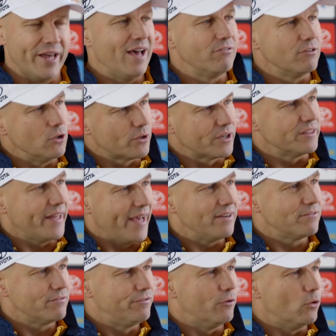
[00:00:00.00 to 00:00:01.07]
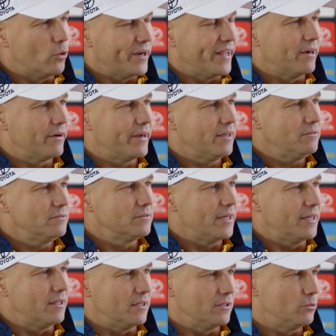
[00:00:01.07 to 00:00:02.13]
to have a look at that forward area,
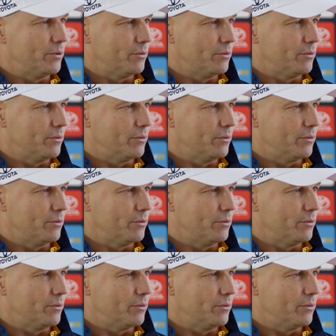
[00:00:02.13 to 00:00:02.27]
a little